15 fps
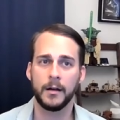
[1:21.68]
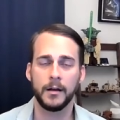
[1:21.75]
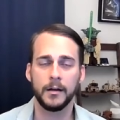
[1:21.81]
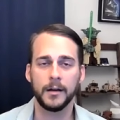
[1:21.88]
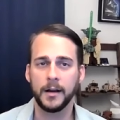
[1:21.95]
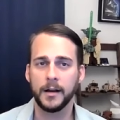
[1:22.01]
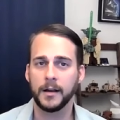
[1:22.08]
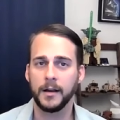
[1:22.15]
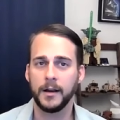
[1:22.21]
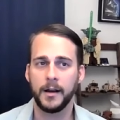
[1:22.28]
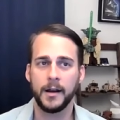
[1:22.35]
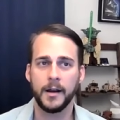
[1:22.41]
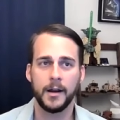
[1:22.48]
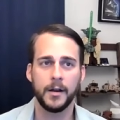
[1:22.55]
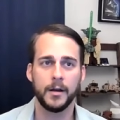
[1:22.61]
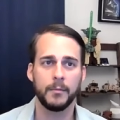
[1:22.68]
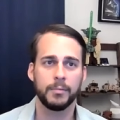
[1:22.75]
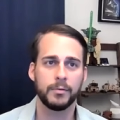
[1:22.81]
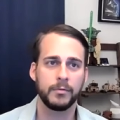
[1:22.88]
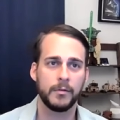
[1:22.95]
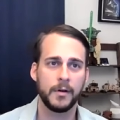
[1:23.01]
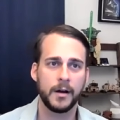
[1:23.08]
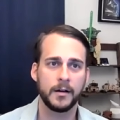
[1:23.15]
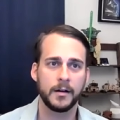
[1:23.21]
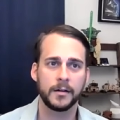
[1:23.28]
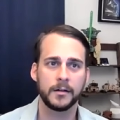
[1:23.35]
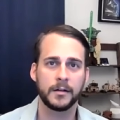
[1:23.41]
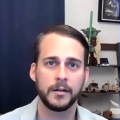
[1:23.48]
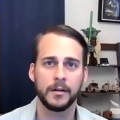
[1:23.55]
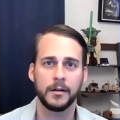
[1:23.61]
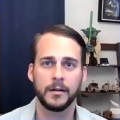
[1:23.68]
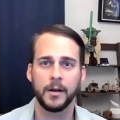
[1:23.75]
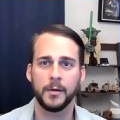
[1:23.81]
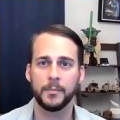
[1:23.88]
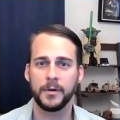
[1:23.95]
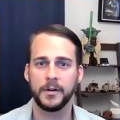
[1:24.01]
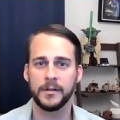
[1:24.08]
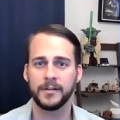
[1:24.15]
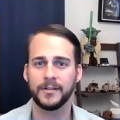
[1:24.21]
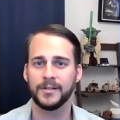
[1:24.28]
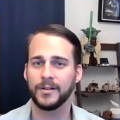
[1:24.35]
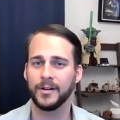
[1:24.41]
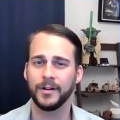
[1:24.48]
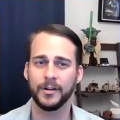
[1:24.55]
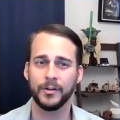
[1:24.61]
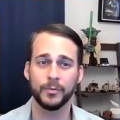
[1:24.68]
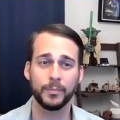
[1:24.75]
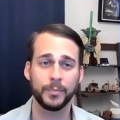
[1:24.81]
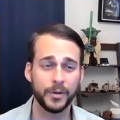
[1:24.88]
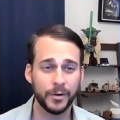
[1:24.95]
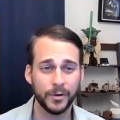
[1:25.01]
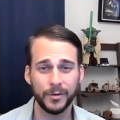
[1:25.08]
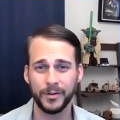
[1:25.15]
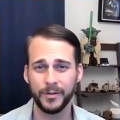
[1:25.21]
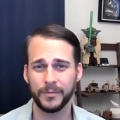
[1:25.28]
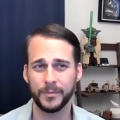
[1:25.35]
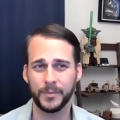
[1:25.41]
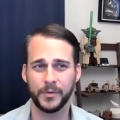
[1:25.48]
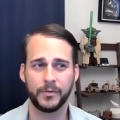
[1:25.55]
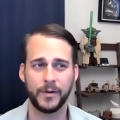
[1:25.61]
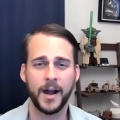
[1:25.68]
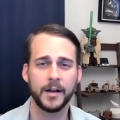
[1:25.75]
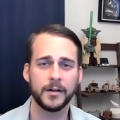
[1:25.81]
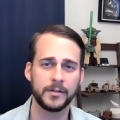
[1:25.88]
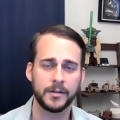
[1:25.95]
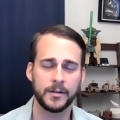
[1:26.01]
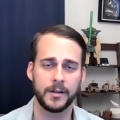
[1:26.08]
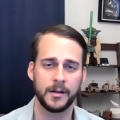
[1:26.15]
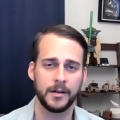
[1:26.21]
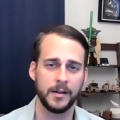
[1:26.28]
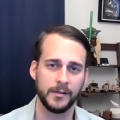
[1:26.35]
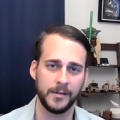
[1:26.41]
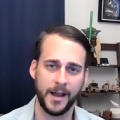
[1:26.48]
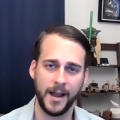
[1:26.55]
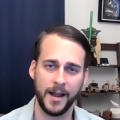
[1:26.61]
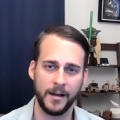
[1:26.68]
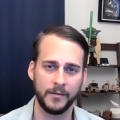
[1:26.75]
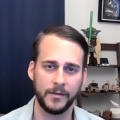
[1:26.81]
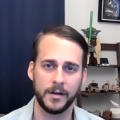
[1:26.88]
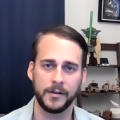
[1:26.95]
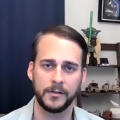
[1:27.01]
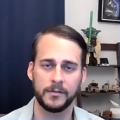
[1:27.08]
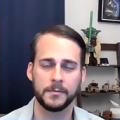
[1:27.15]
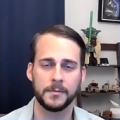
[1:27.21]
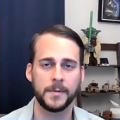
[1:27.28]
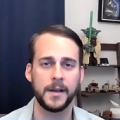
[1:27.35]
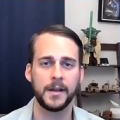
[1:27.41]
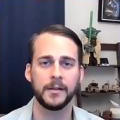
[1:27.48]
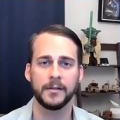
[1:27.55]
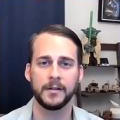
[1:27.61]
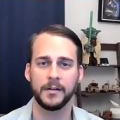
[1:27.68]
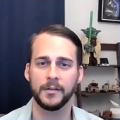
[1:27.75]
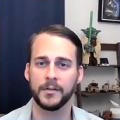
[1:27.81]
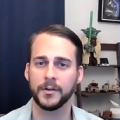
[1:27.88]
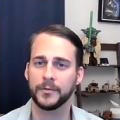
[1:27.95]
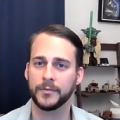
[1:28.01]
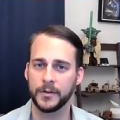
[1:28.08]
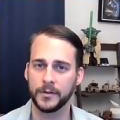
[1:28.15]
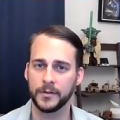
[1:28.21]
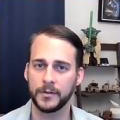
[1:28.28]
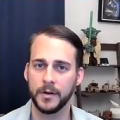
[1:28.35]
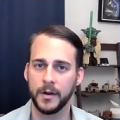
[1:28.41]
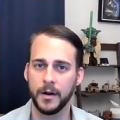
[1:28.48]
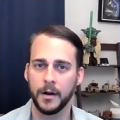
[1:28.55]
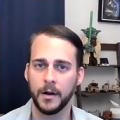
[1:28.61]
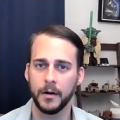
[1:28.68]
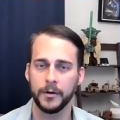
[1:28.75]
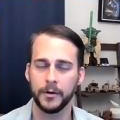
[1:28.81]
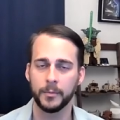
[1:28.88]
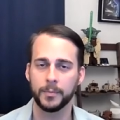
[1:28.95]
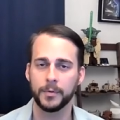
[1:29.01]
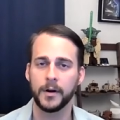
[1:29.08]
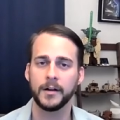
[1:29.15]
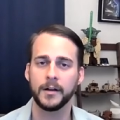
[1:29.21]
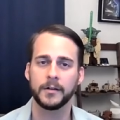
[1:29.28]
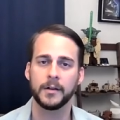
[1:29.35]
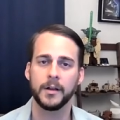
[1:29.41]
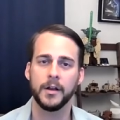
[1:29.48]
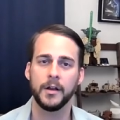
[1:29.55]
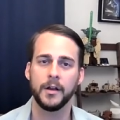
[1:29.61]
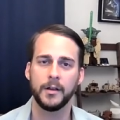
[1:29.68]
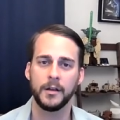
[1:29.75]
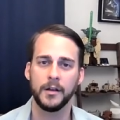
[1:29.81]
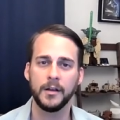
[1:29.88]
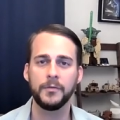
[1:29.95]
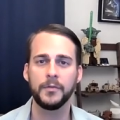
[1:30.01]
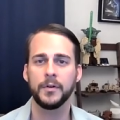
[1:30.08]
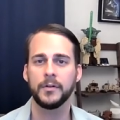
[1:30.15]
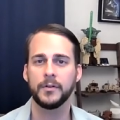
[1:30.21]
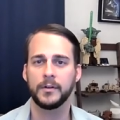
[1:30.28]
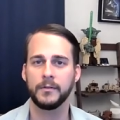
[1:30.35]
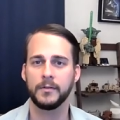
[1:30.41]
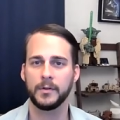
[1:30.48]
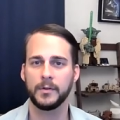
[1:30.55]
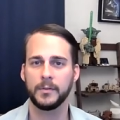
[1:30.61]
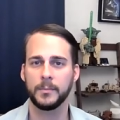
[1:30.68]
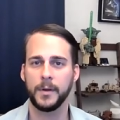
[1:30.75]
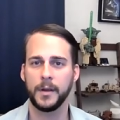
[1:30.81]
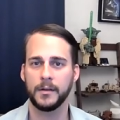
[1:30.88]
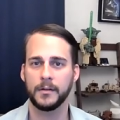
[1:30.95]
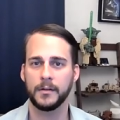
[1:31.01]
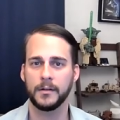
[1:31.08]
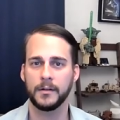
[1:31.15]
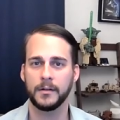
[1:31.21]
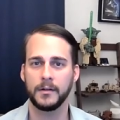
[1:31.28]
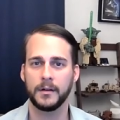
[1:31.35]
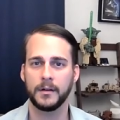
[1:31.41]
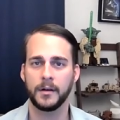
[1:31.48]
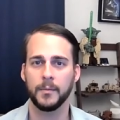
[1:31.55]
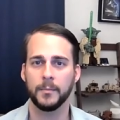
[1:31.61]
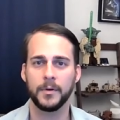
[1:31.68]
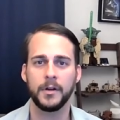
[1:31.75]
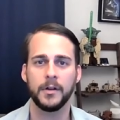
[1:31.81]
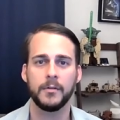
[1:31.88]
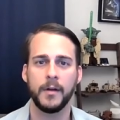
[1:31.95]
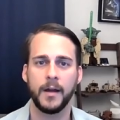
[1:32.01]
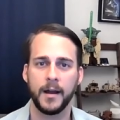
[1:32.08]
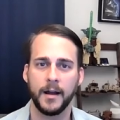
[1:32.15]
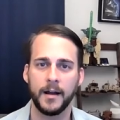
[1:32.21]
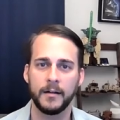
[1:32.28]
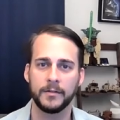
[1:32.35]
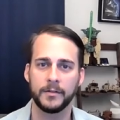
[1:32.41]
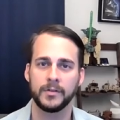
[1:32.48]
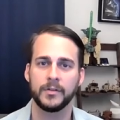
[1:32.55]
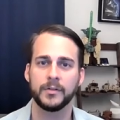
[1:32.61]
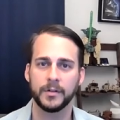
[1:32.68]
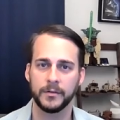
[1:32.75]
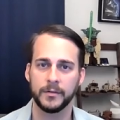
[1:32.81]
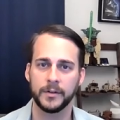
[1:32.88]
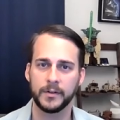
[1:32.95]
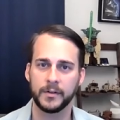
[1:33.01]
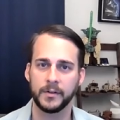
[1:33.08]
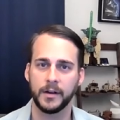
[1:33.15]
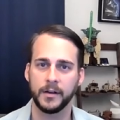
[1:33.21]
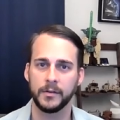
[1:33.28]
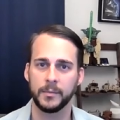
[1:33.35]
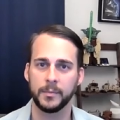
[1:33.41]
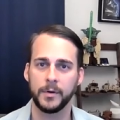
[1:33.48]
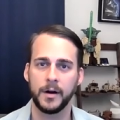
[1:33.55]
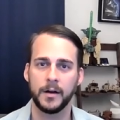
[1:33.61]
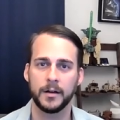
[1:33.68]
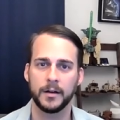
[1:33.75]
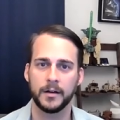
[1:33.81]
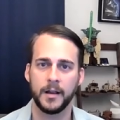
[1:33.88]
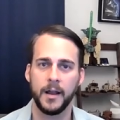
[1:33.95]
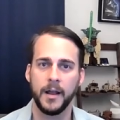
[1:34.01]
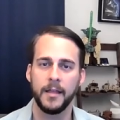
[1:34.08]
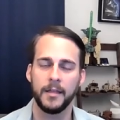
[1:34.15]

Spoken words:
unlike a product company that's starting purely from scratch, that doesn't have a customer base, it is their first product. If you're a service-based company, you have a service as a product,